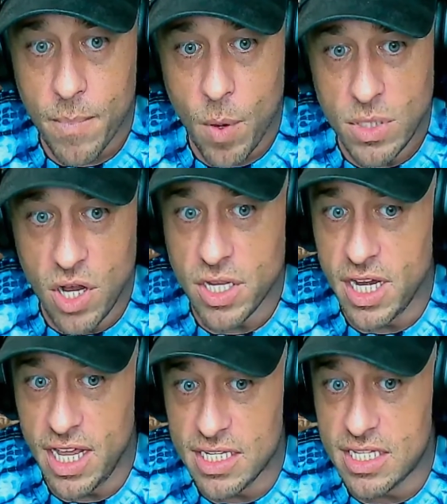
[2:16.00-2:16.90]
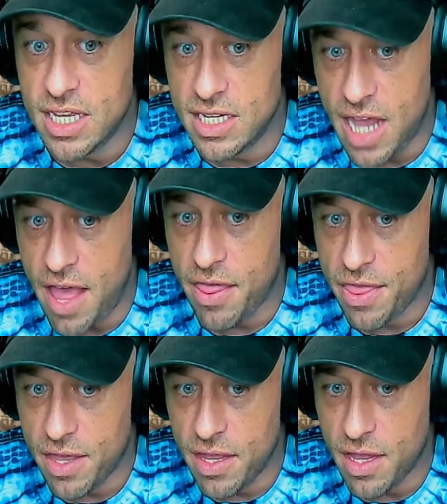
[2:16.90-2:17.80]
we're talking instant
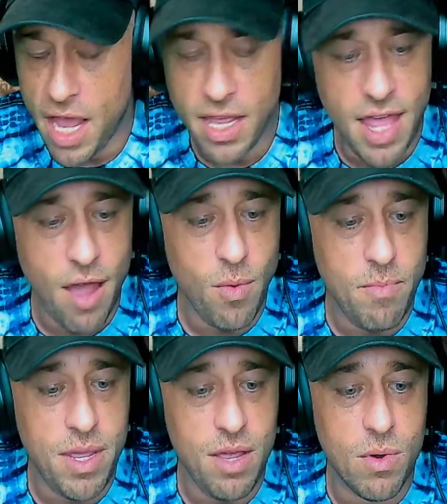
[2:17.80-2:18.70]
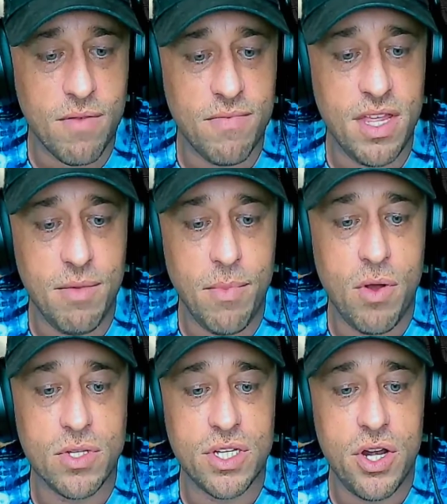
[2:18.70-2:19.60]
death. Like that would be one of the
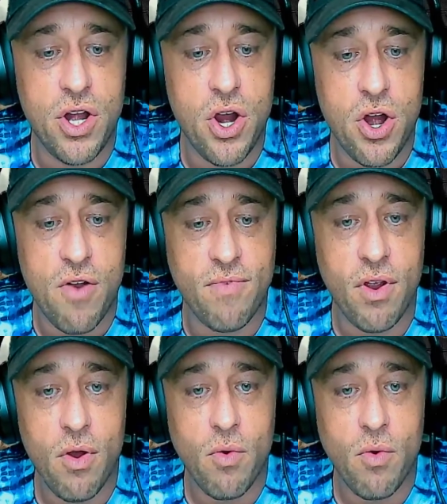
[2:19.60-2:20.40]
most nerve